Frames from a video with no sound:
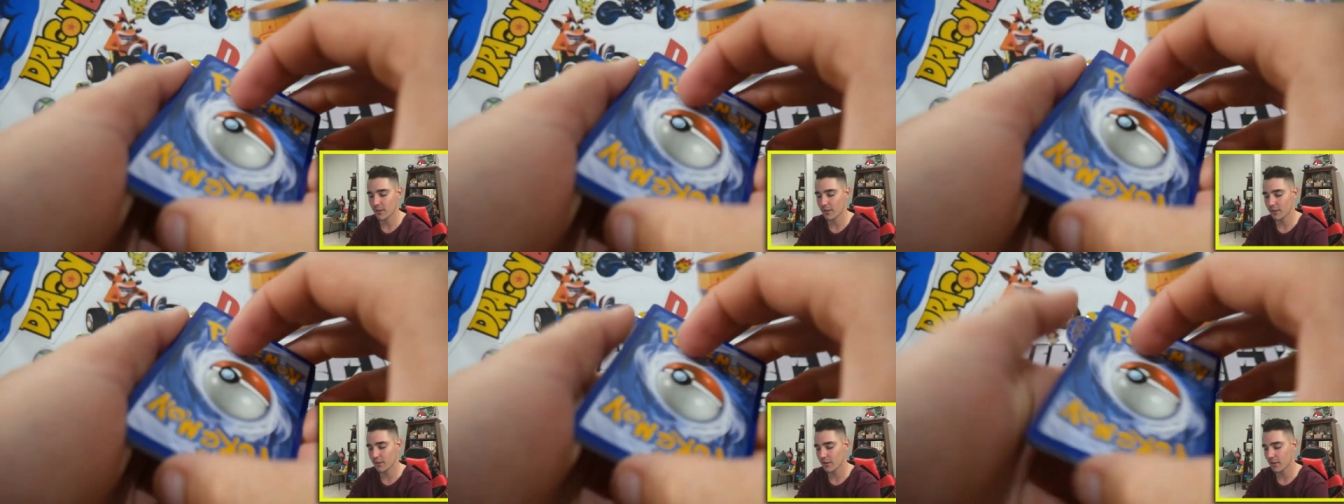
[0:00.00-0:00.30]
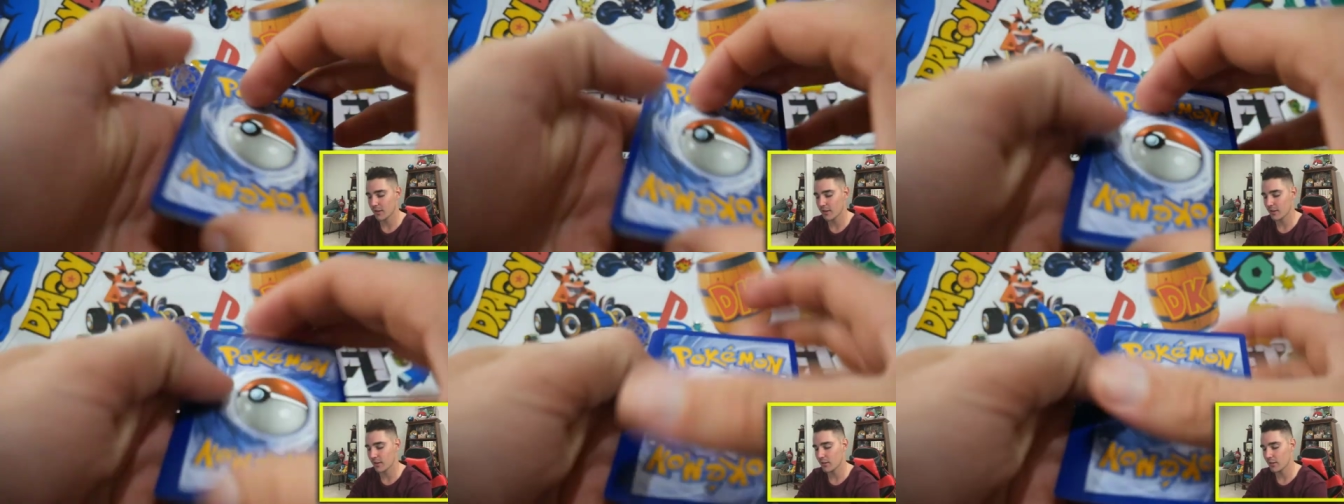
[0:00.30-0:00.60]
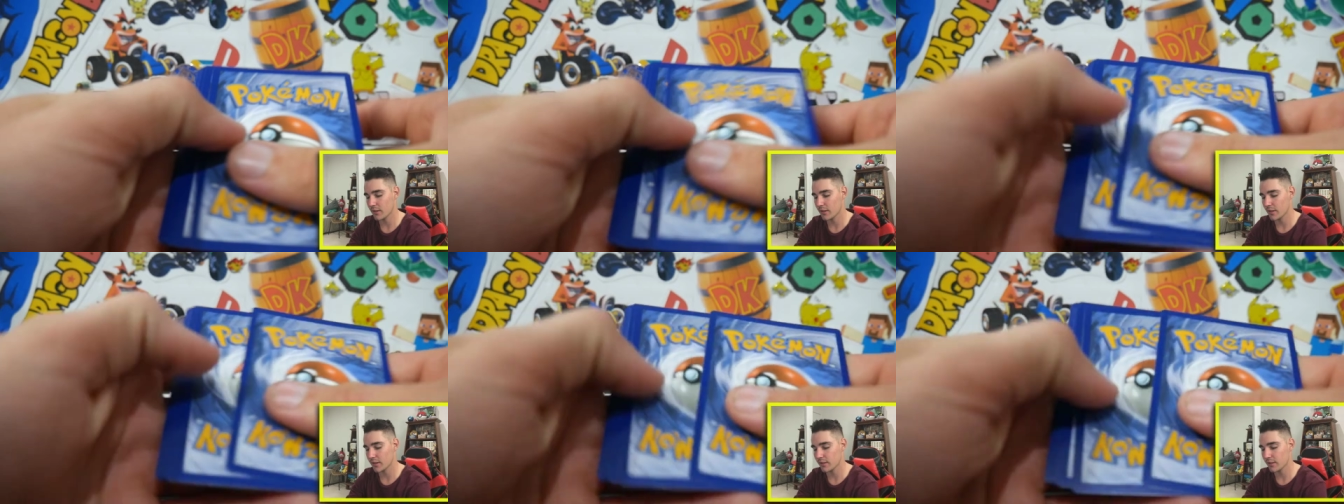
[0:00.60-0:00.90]
code
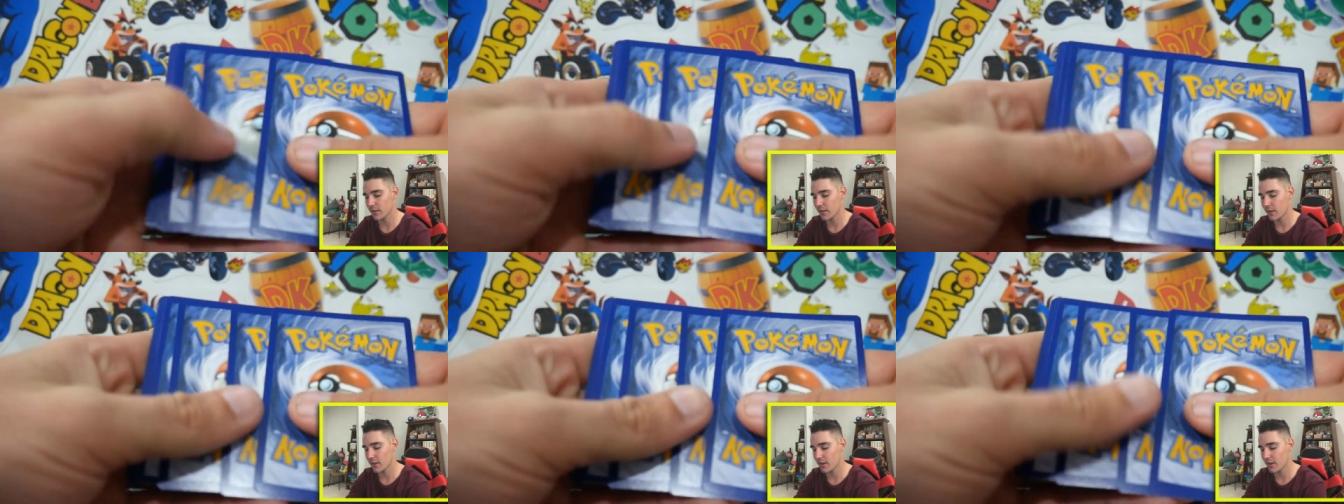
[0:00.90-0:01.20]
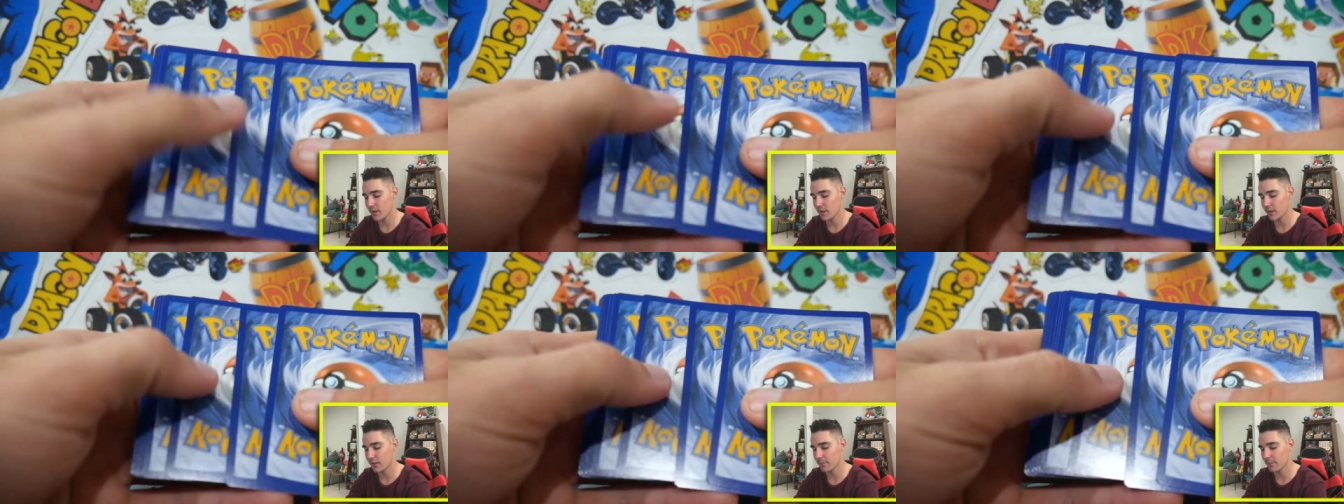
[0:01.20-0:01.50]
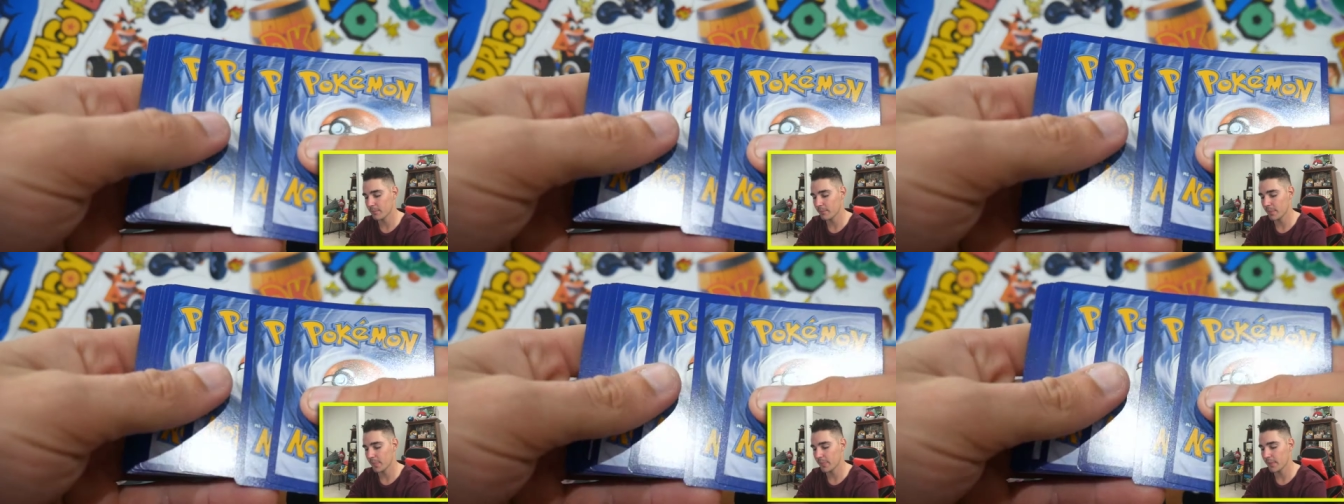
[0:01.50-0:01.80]
card. Let's
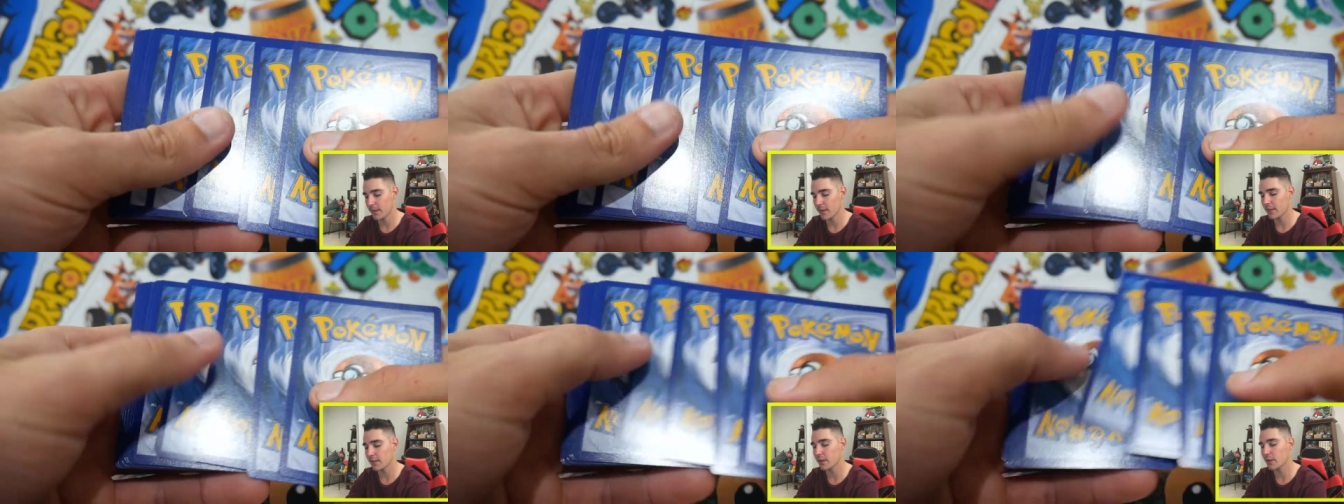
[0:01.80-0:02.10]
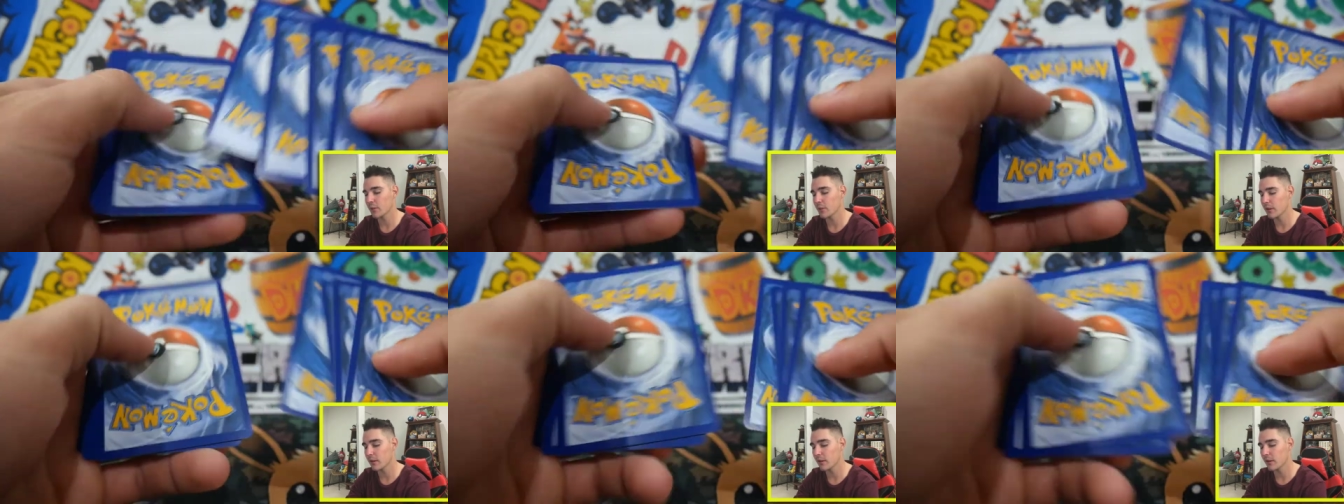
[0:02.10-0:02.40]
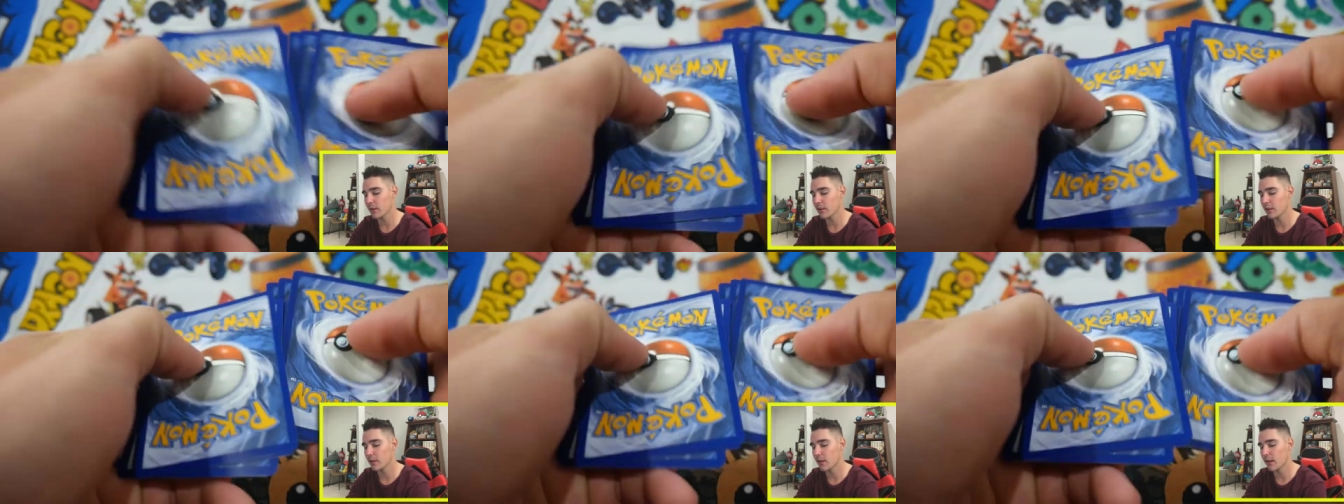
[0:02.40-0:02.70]
go. I think we're gonna
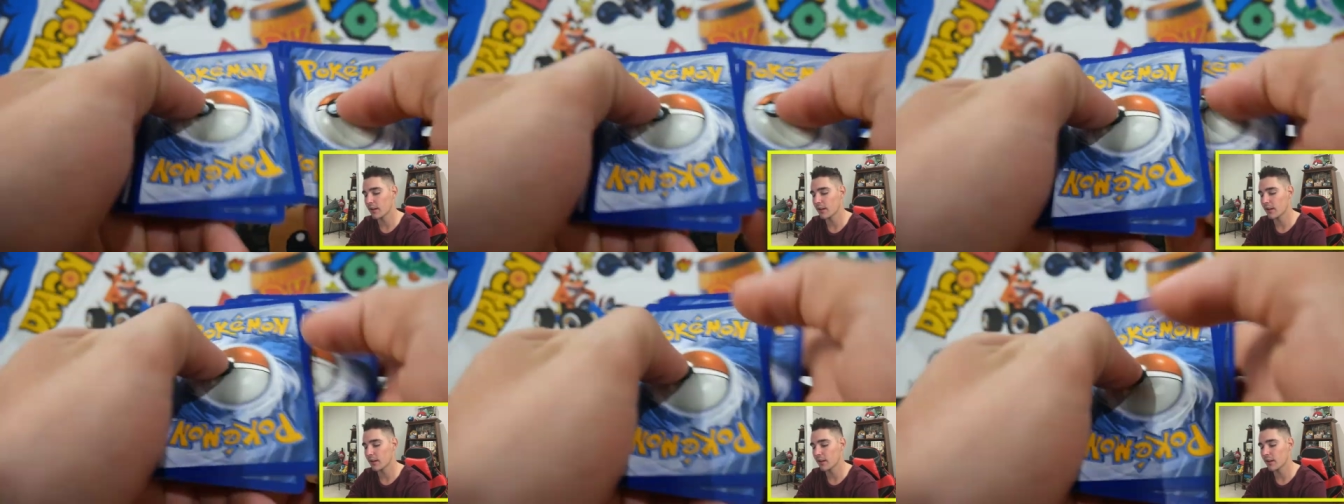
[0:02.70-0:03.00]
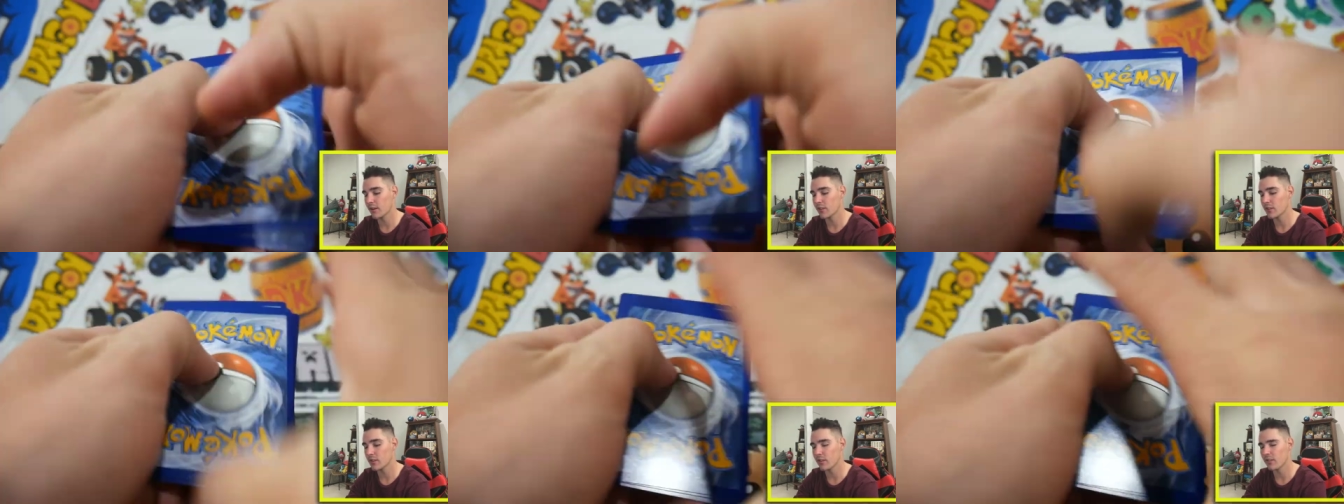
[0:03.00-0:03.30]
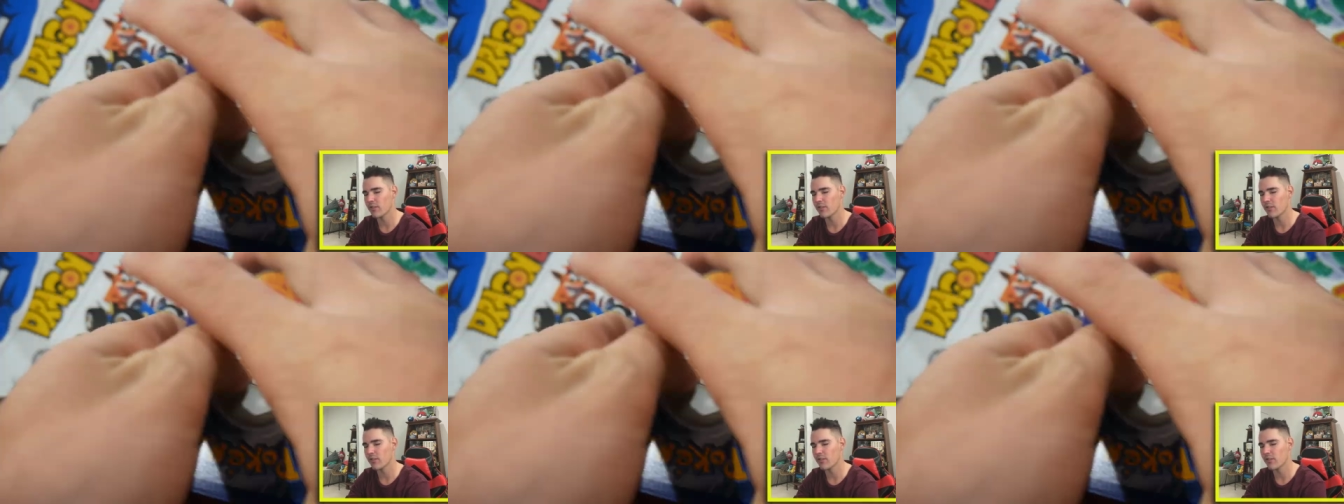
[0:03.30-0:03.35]
go lightning energy.